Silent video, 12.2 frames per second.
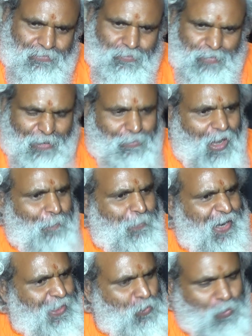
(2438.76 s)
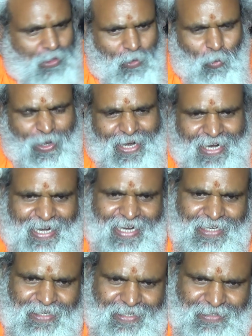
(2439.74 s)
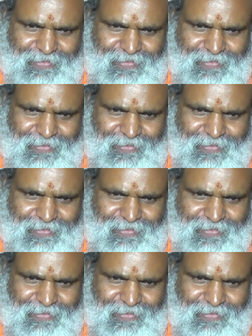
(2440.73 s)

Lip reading: from upper end to lower end.